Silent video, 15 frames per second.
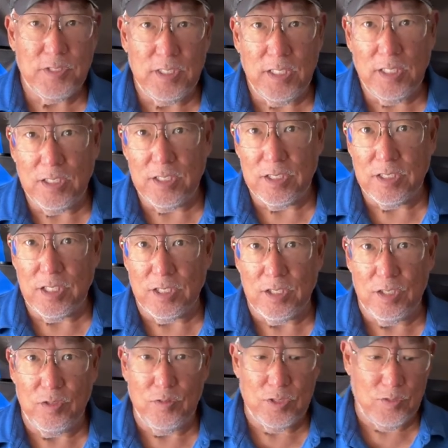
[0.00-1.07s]
Steel is the
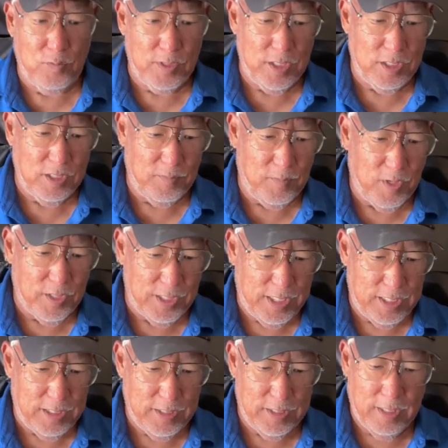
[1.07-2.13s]
newest one on the market.